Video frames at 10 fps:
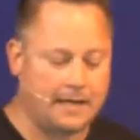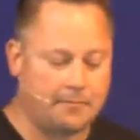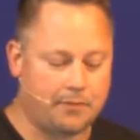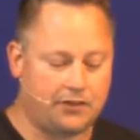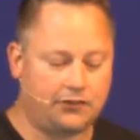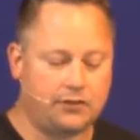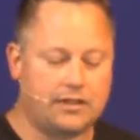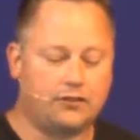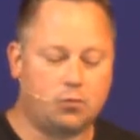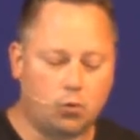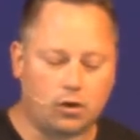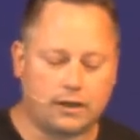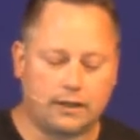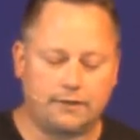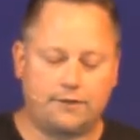Ministry is
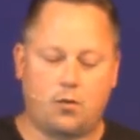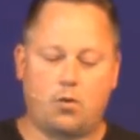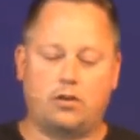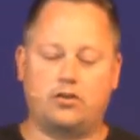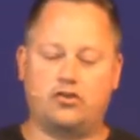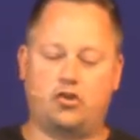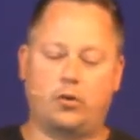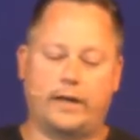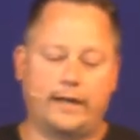working for joy.